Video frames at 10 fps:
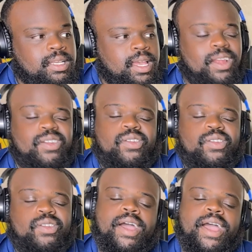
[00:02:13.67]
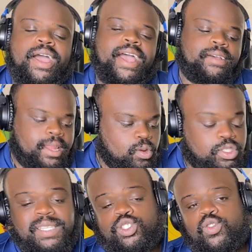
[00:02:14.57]
I don't know how. I don't know so much
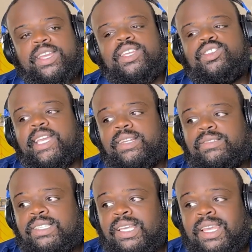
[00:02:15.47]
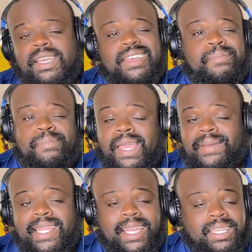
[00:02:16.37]
about drinking channels. Maybe
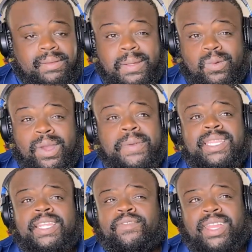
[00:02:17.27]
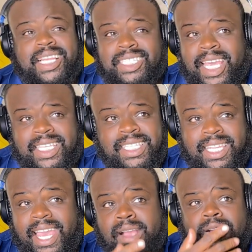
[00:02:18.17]
they let them get away with it if they're like tasting
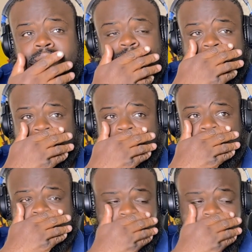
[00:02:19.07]
the alcohol. I don't know.